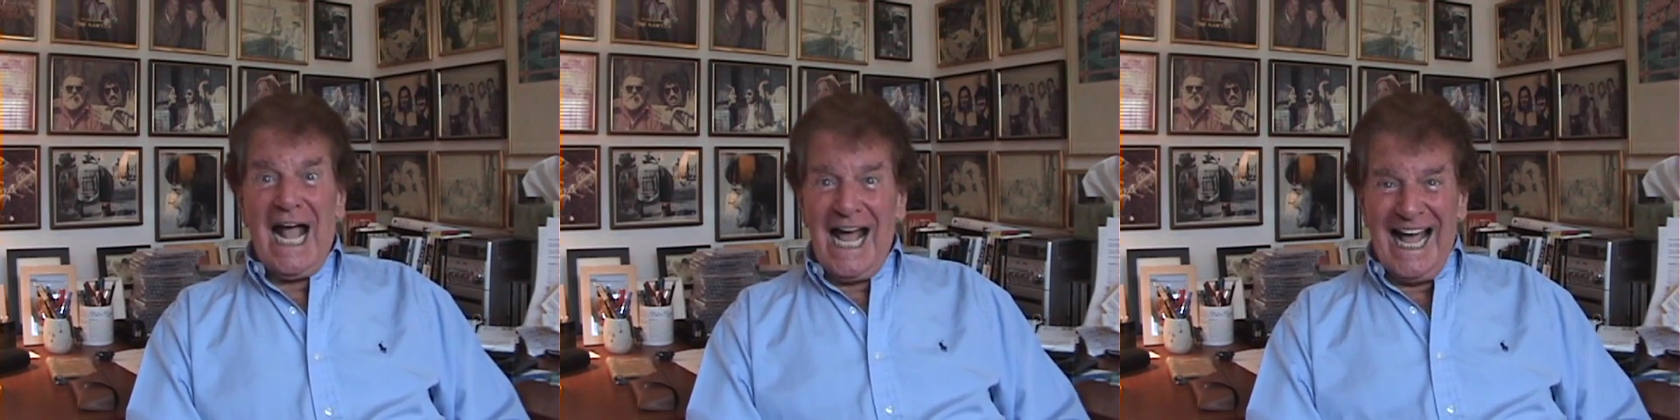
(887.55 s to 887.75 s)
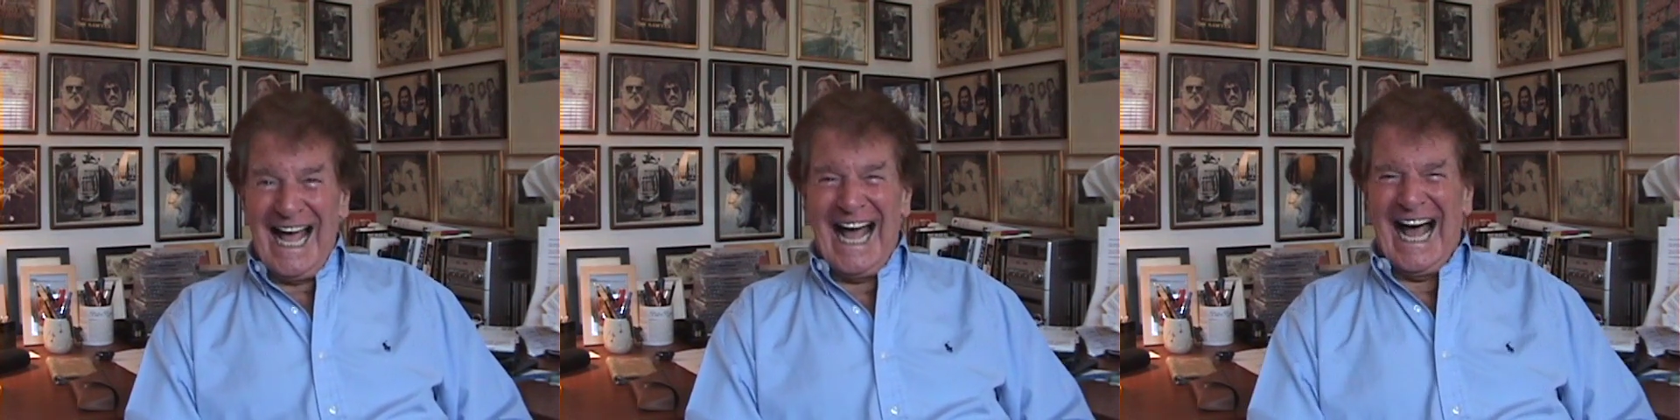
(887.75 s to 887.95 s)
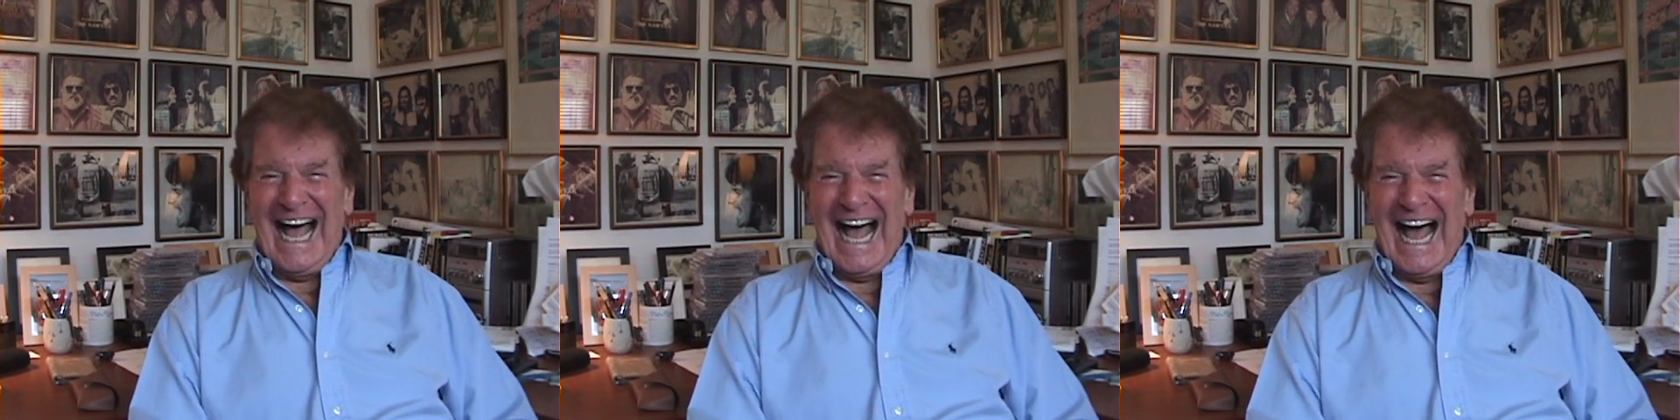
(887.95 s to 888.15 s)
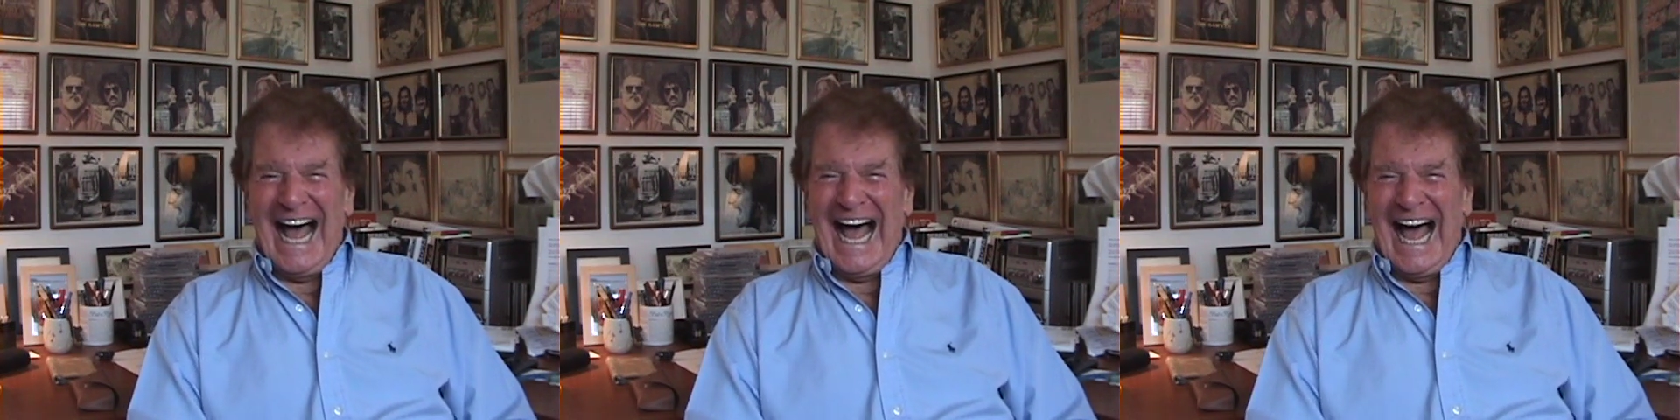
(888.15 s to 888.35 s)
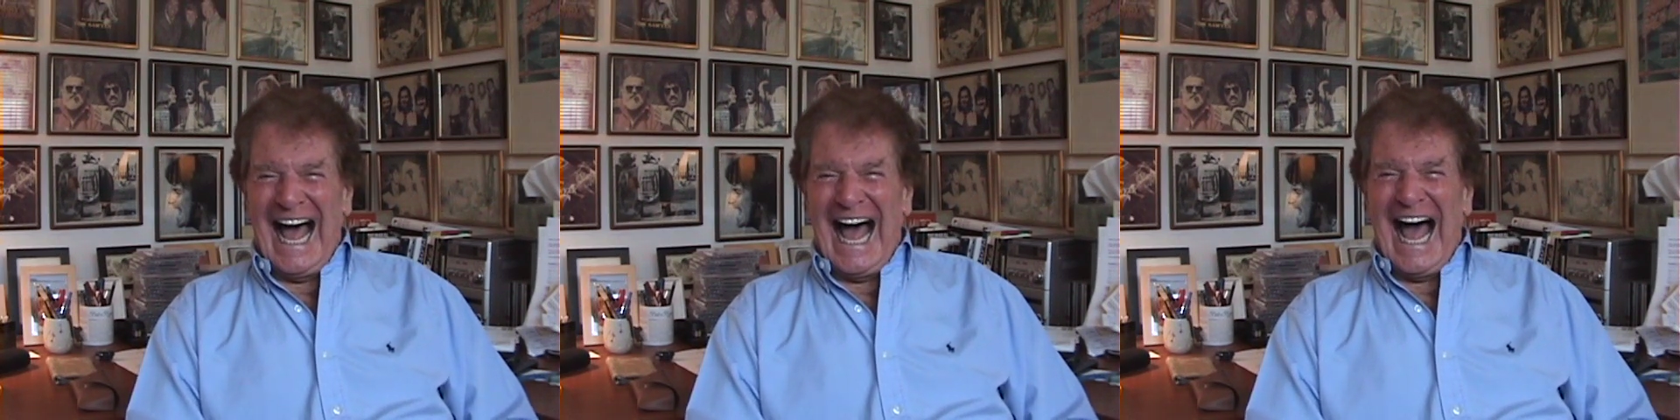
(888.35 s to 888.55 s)

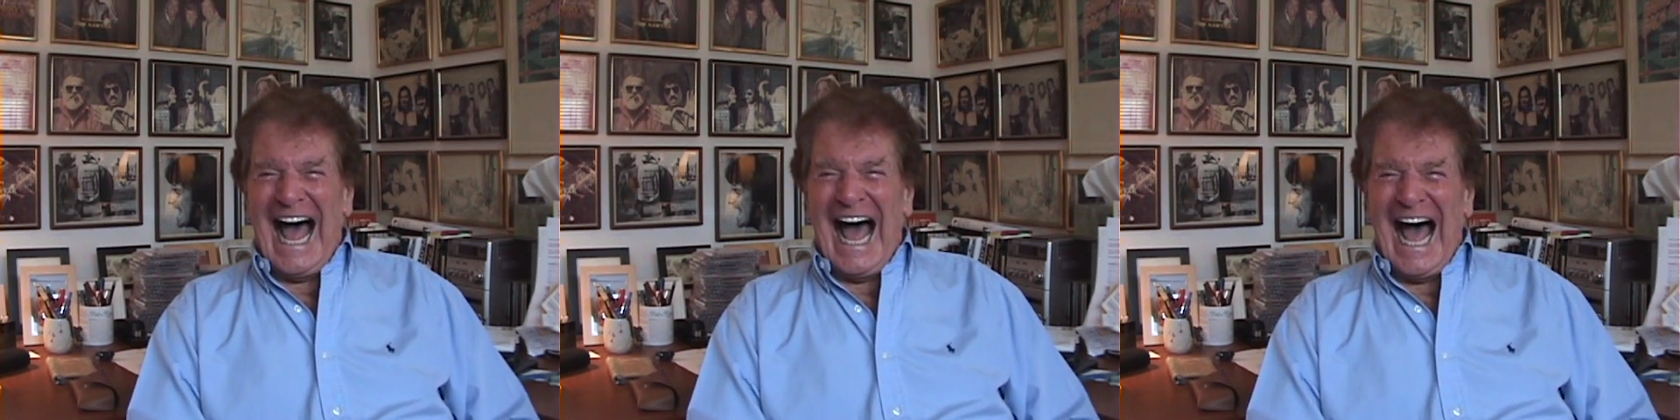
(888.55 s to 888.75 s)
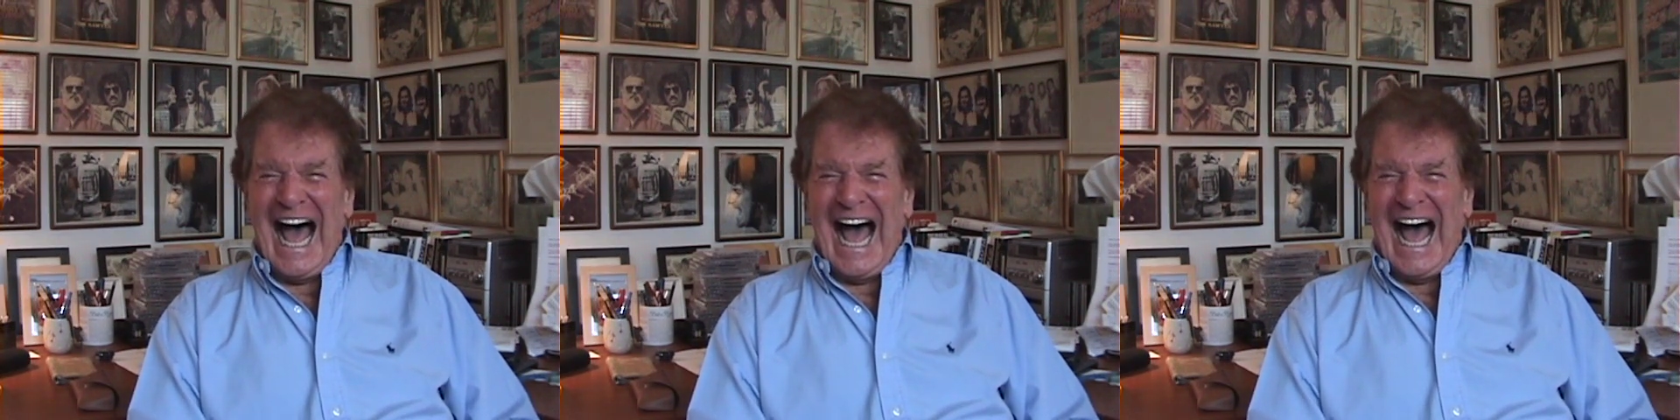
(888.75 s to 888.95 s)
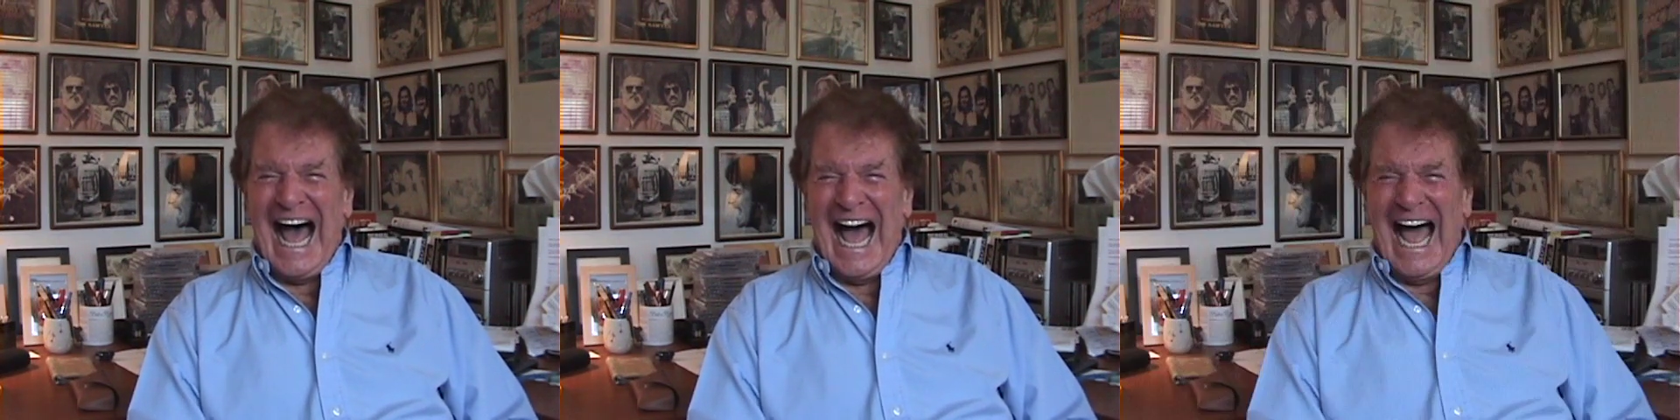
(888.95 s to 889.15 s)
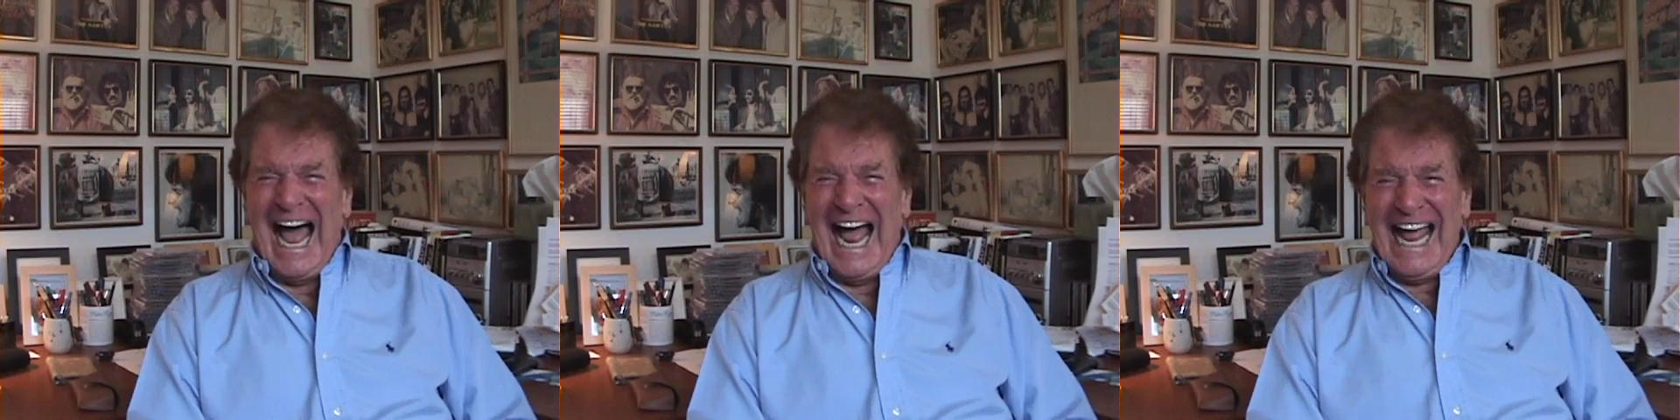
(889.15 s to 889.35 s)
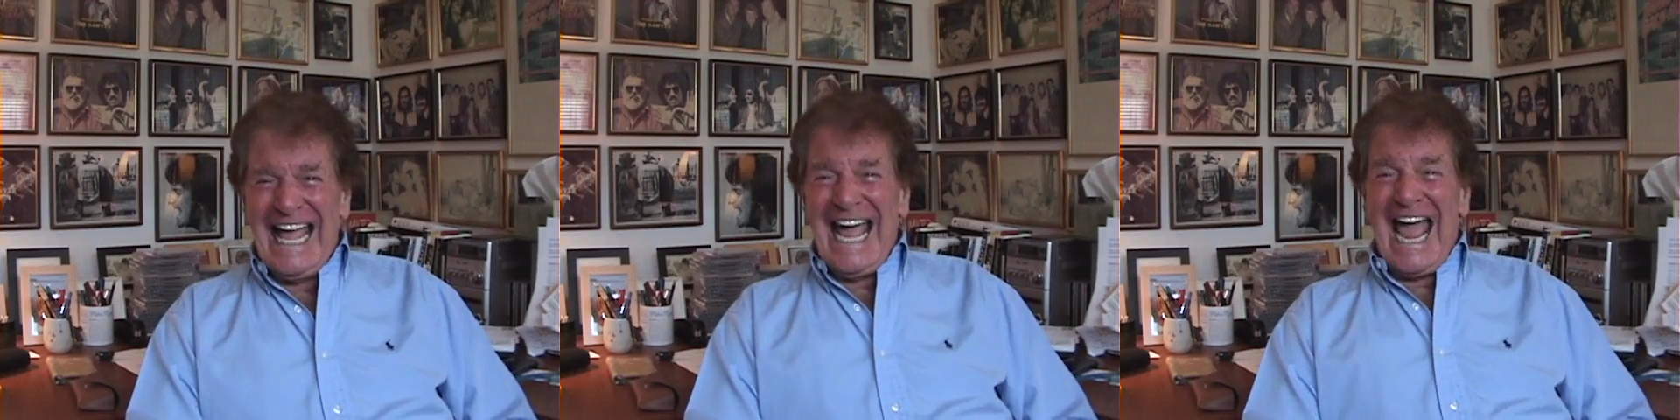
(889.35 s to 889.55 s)

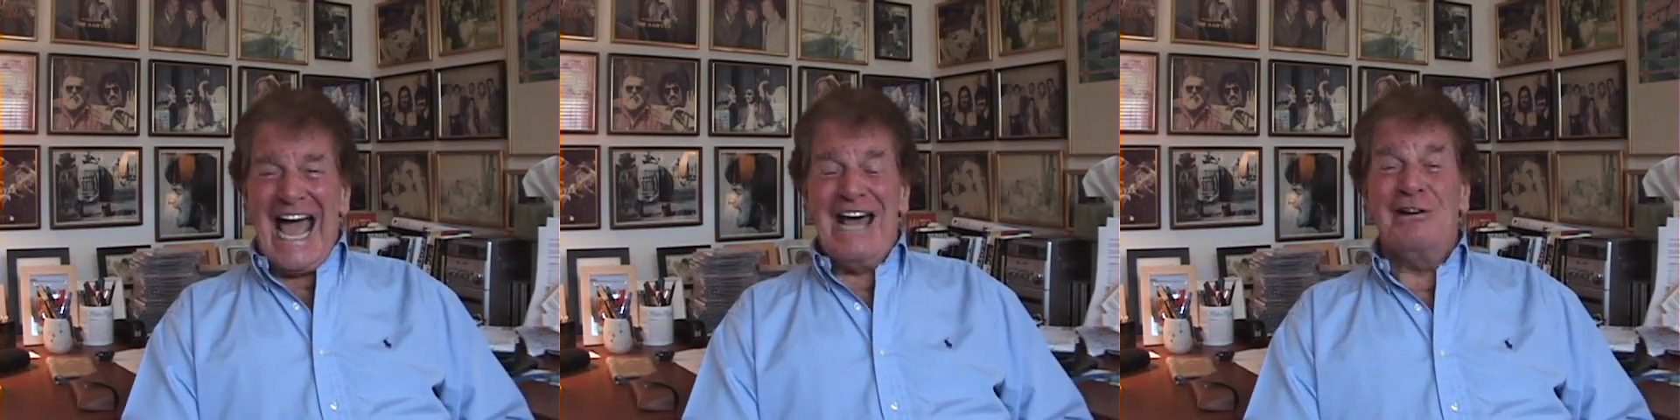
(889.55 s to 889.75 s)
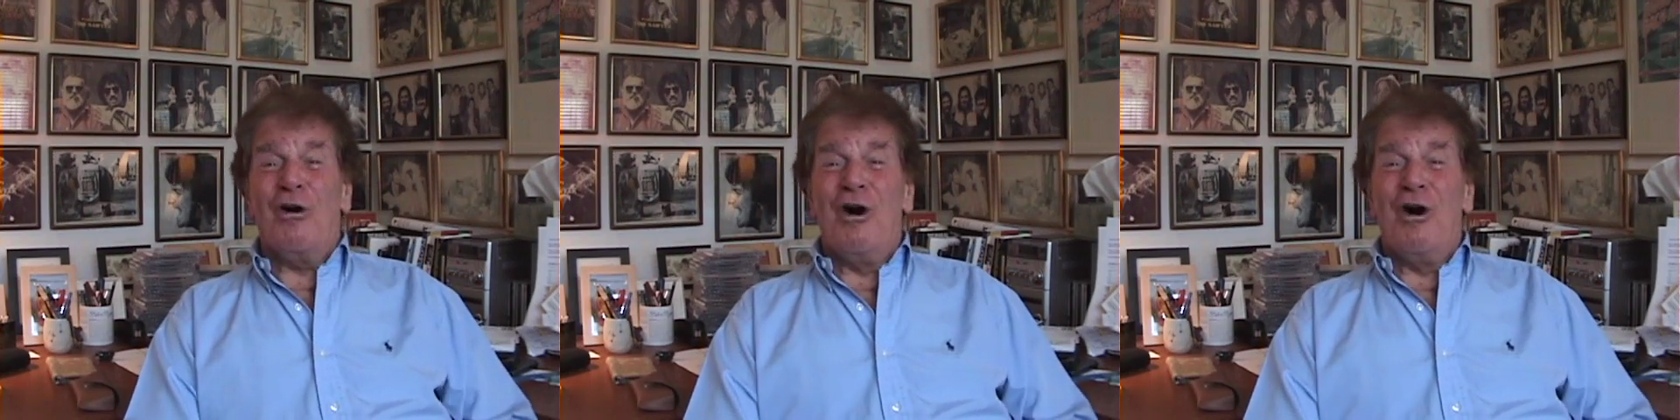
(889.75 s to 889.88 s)
And